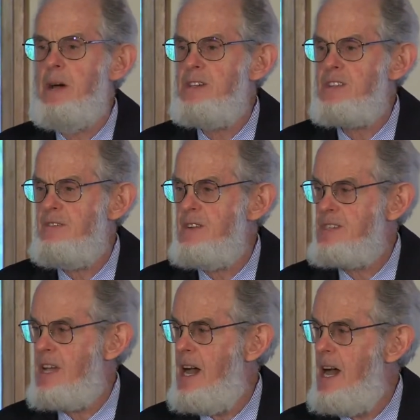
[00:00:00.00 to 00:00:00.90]
most of
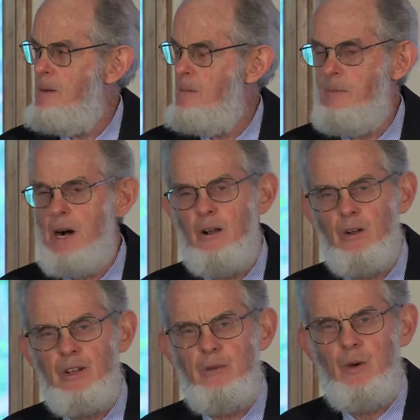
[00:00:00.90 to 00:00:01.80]
us are
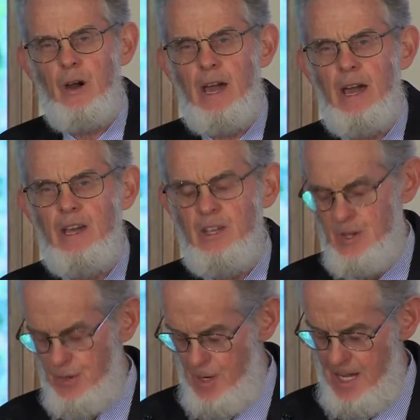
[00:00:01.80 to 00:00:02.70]
moulded by our
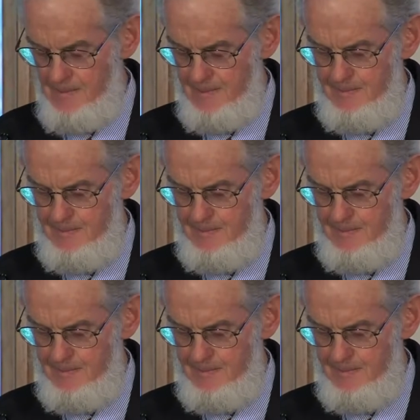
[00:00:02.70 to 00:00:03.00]
history.